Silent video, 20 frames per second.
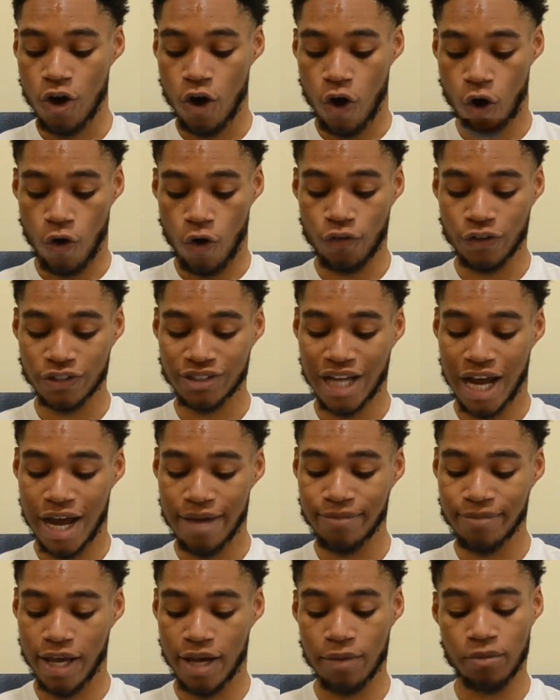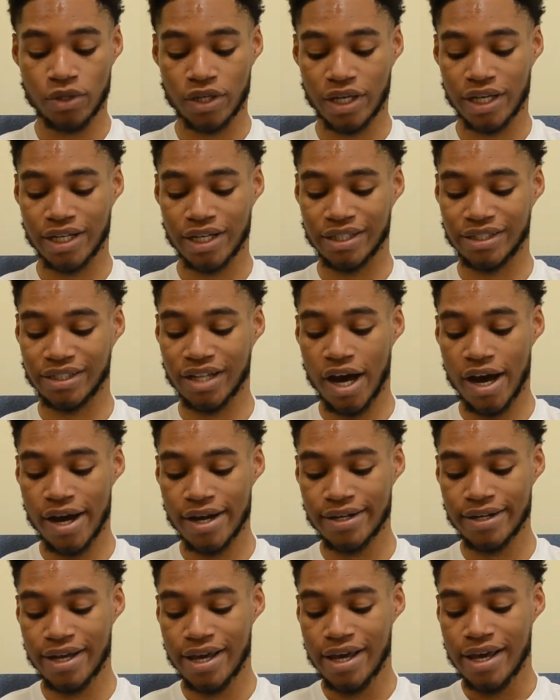Overtime, they were able to get it
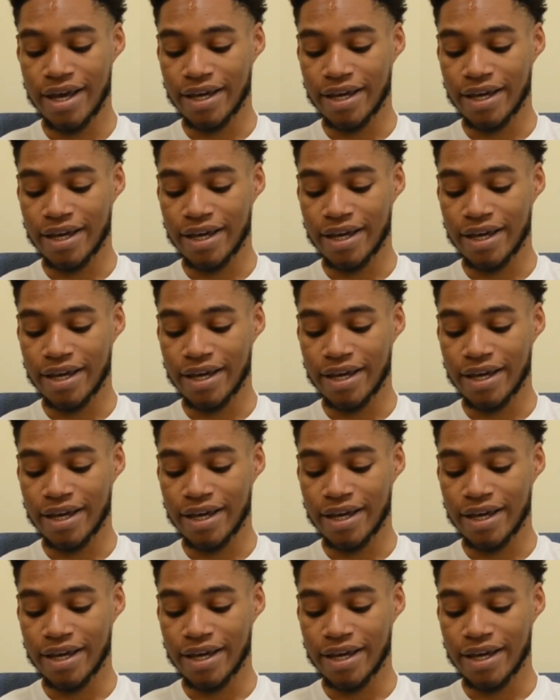done.